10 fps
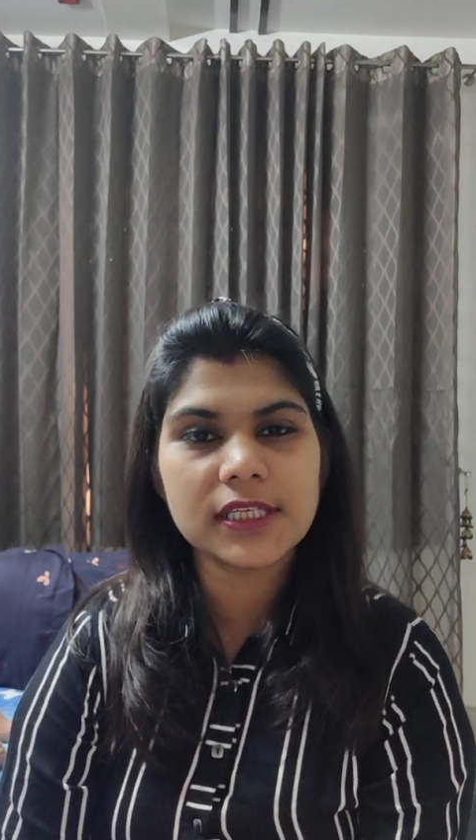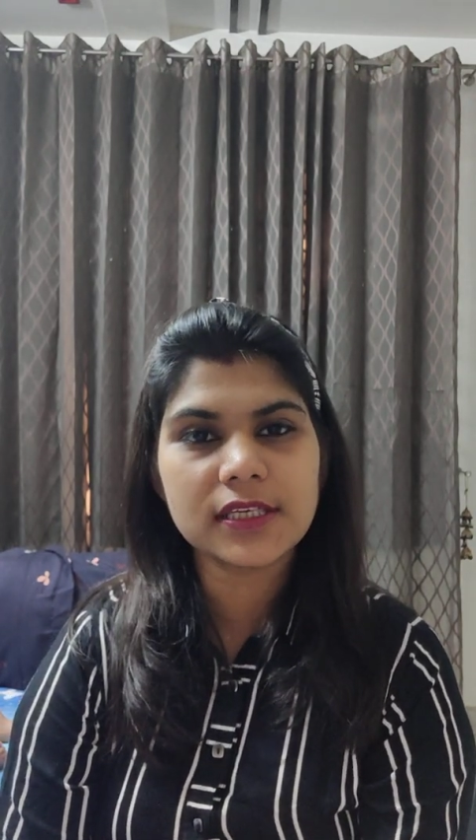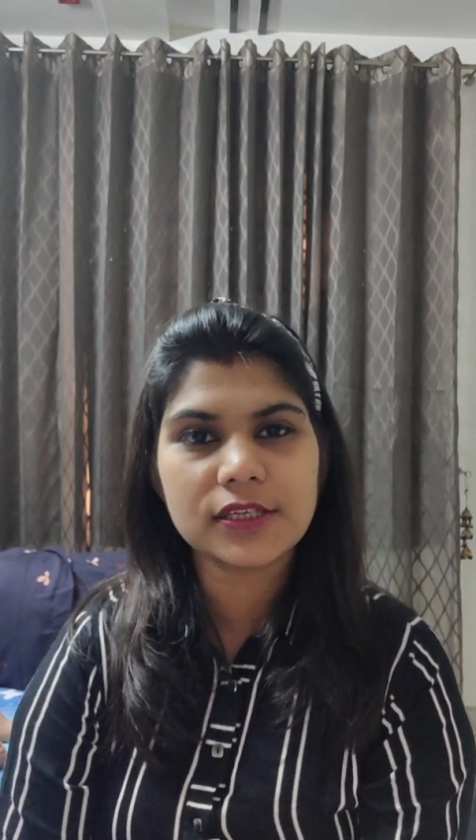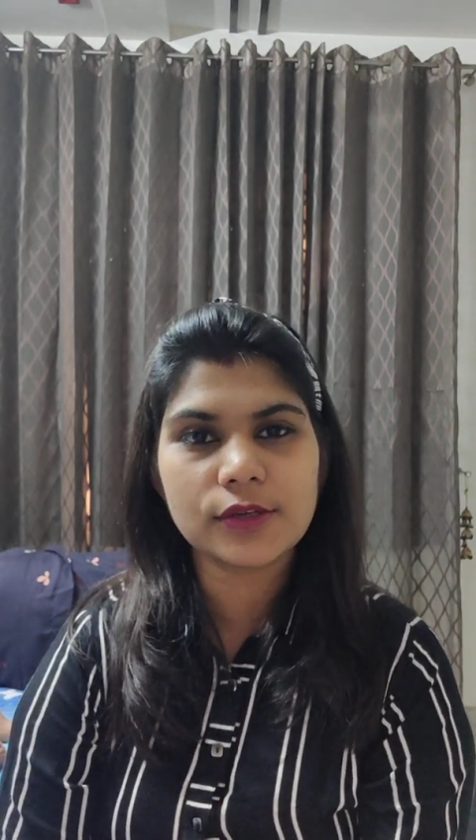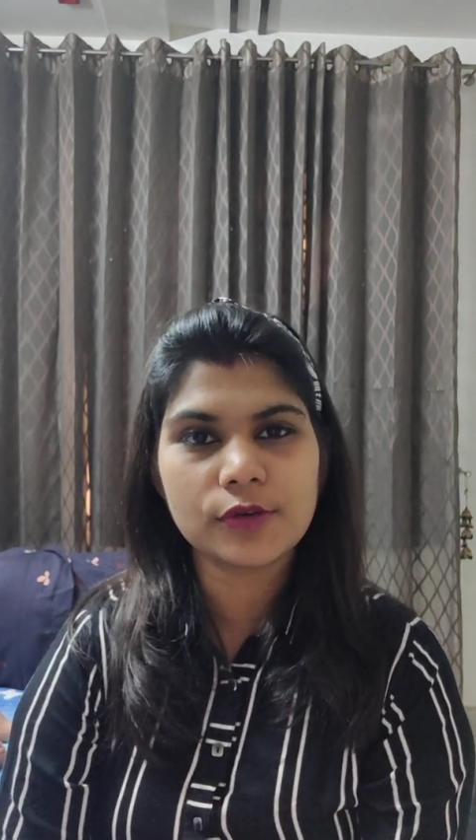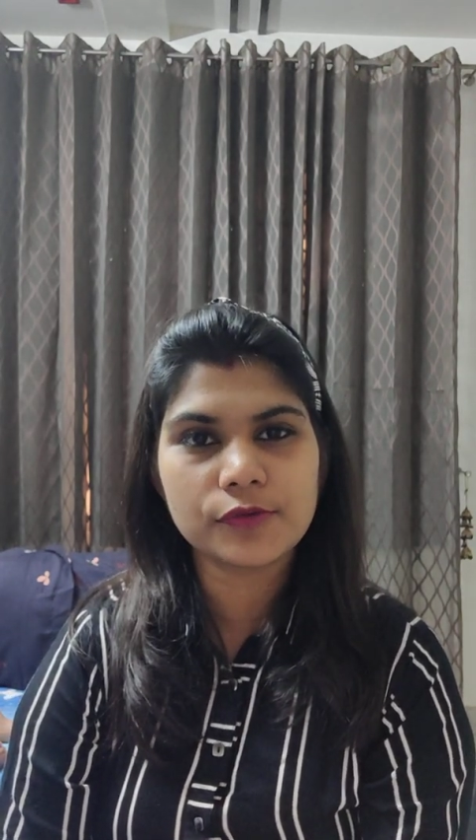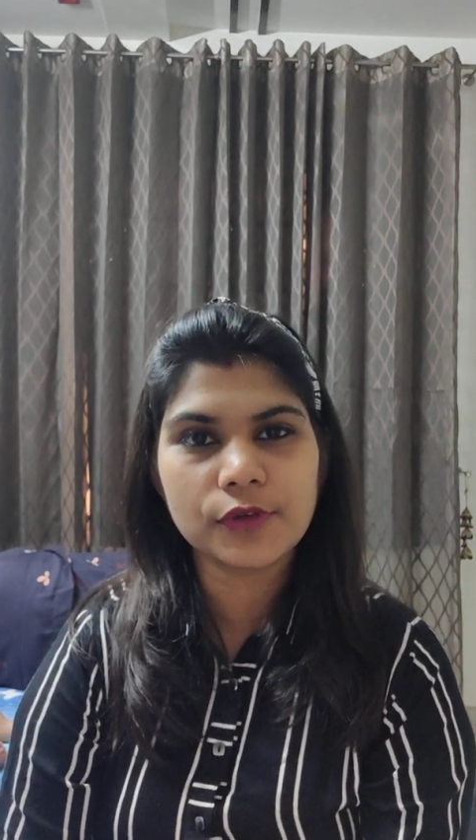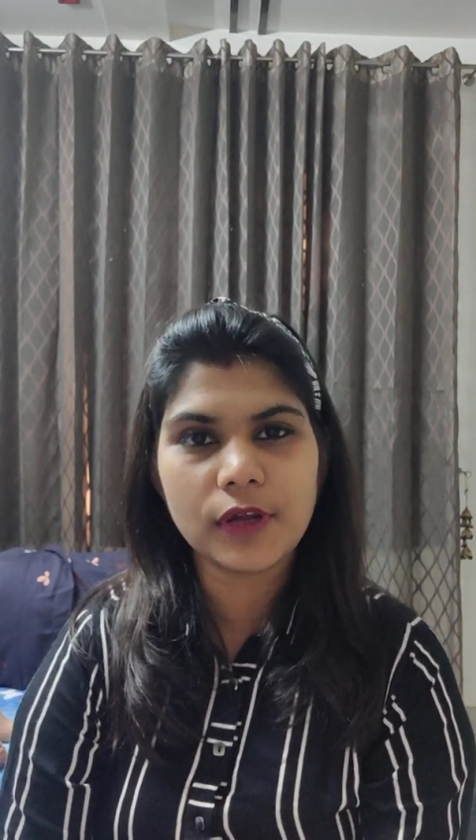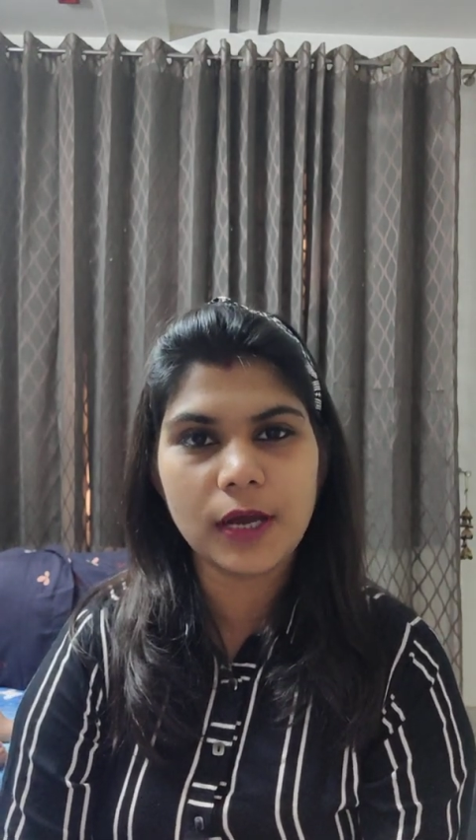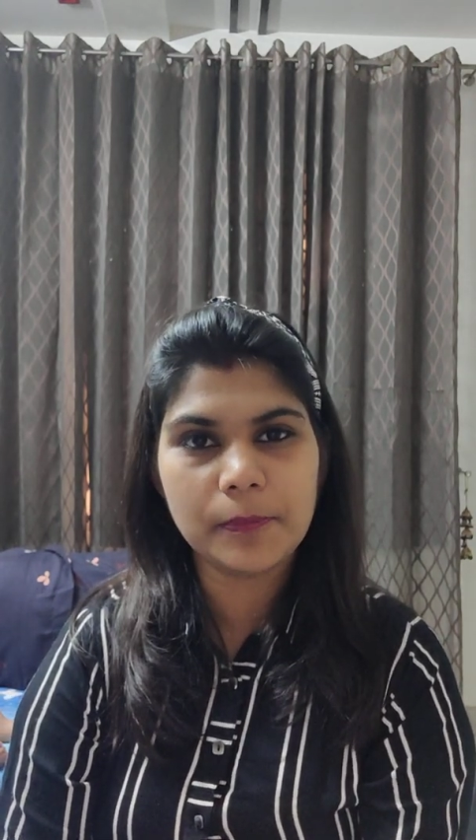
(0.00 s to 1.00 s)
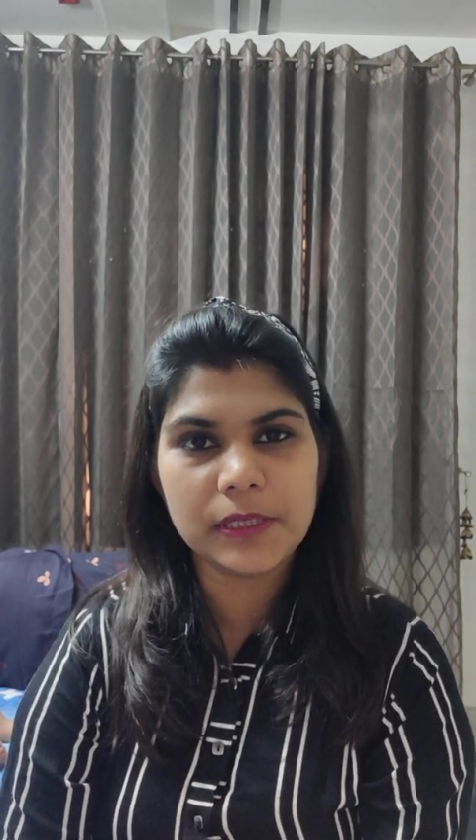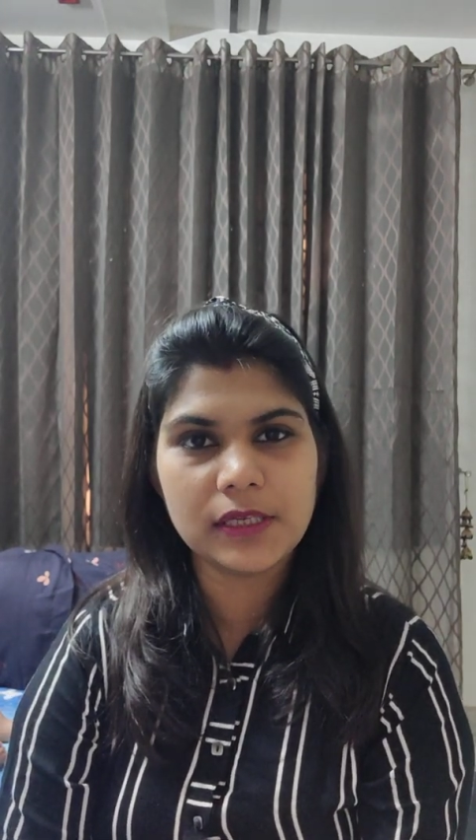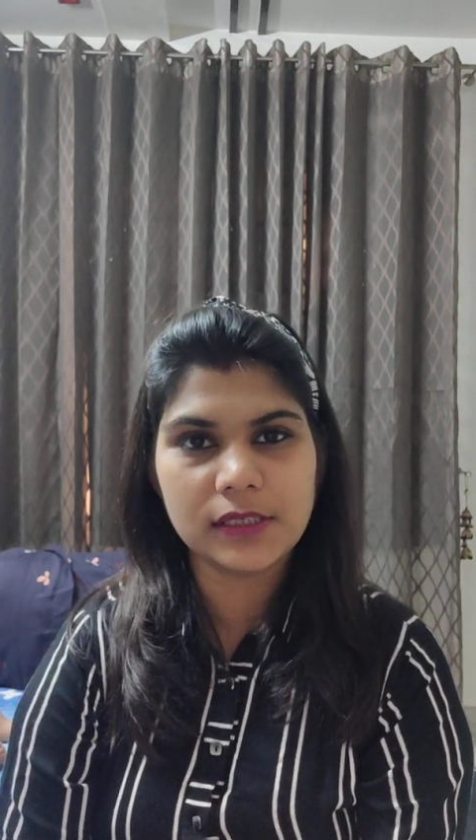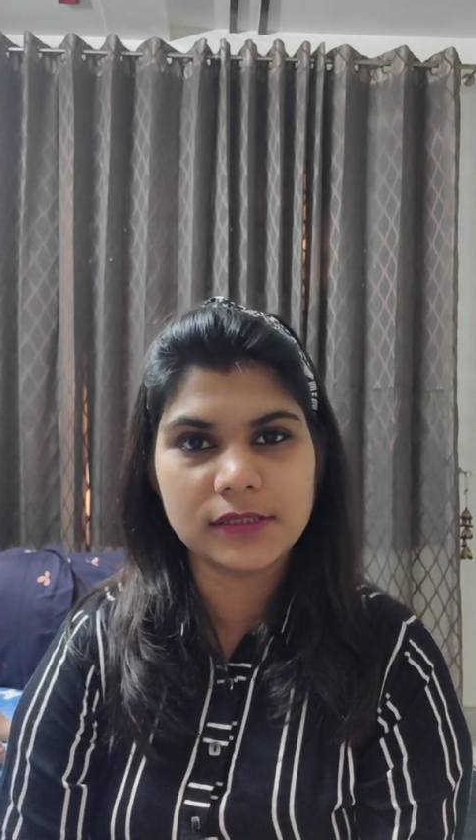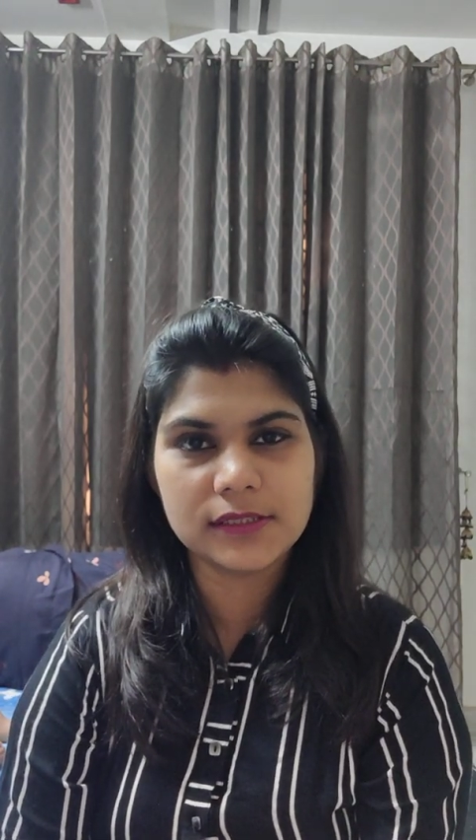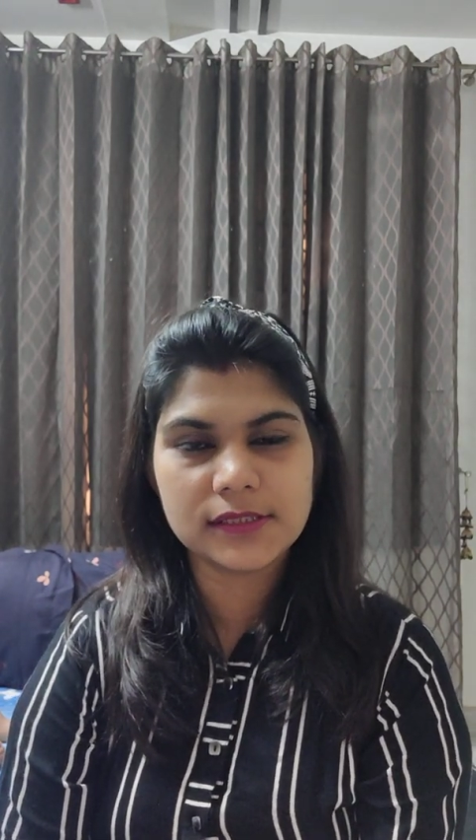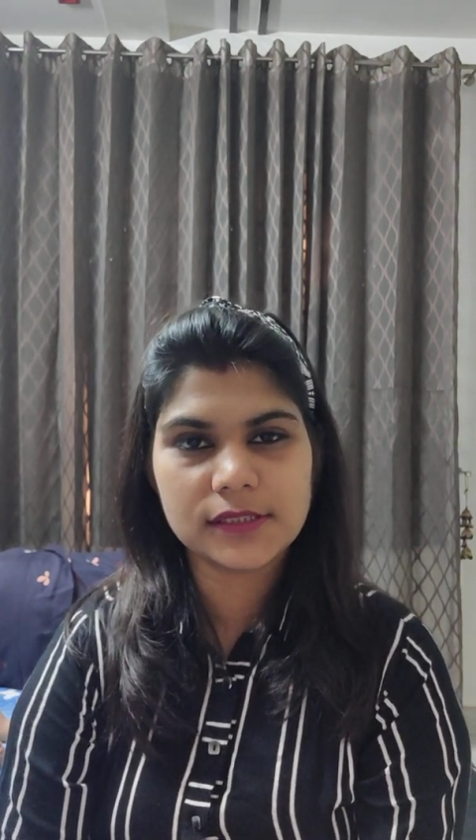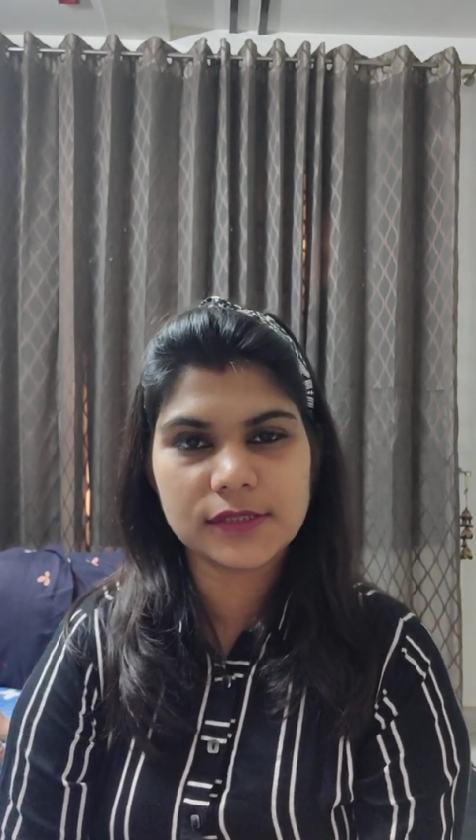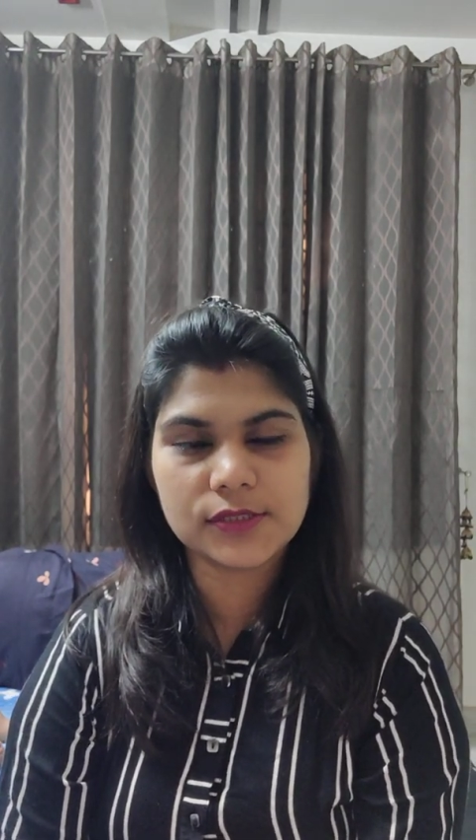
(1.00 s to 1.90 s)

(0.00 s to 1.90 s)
take care of your appearance.